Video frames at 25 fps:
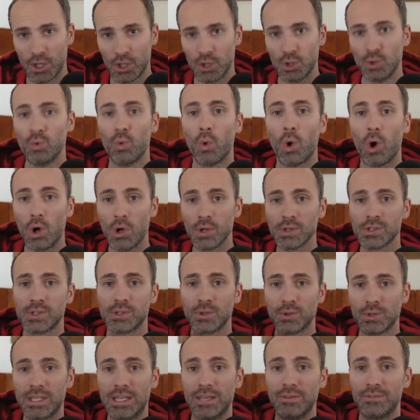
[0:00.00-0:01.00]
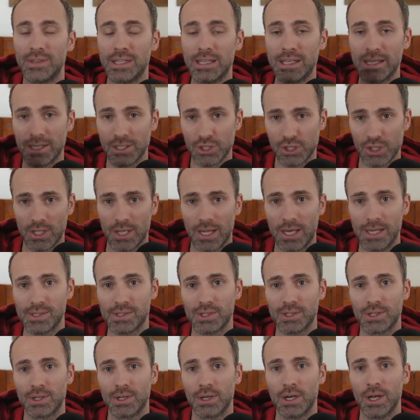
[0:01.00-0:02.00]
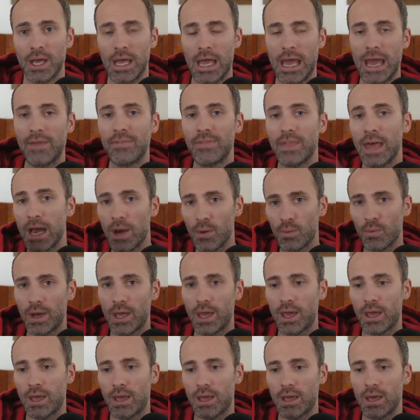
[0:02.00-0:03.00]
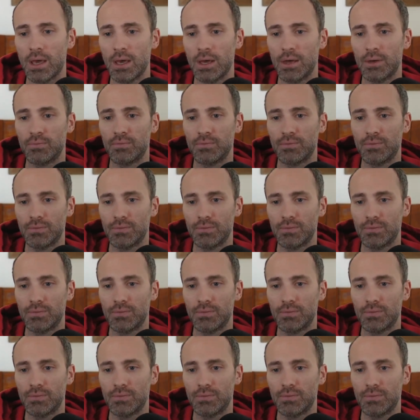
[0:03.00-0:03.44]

you also give the initializer. And that way,